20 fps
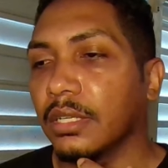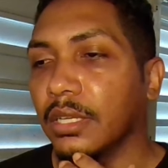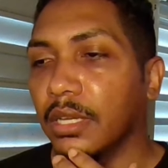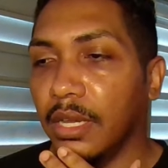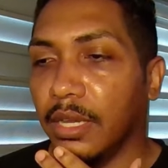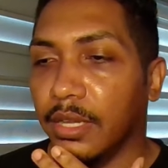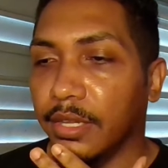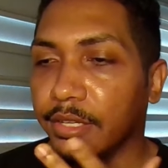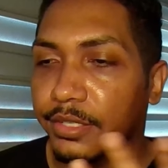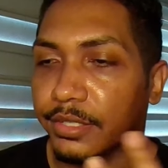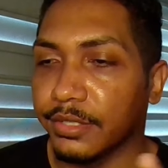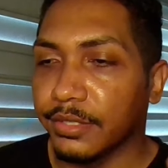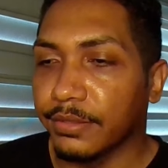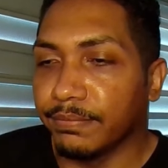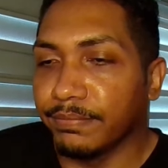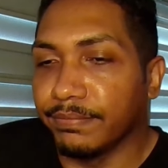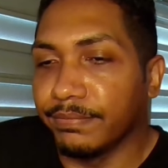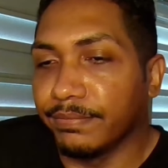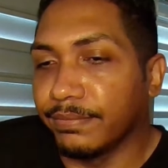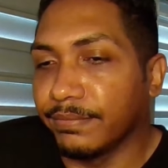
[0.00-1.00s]
Uh,
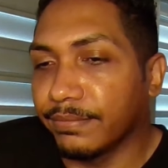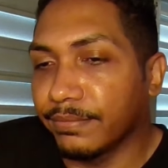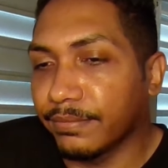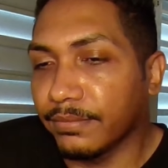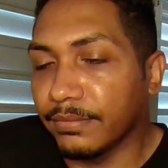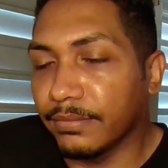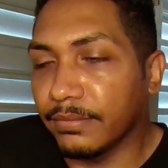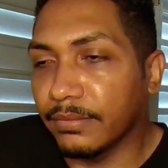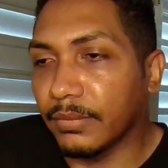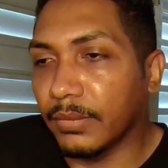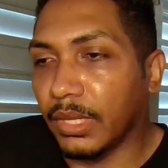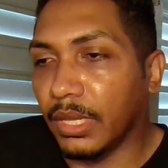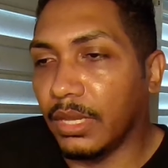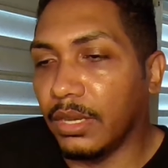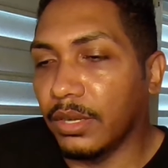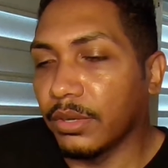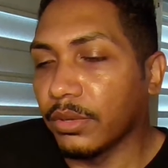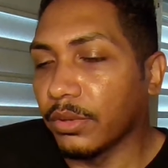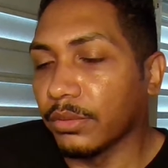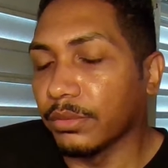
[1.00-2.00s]

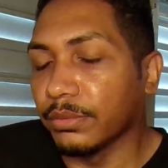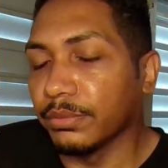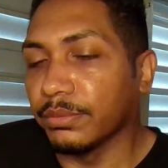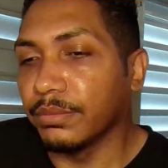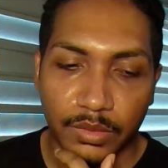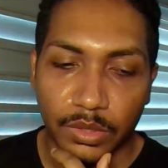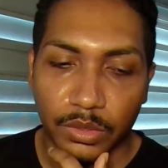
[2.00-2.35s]
I don't know.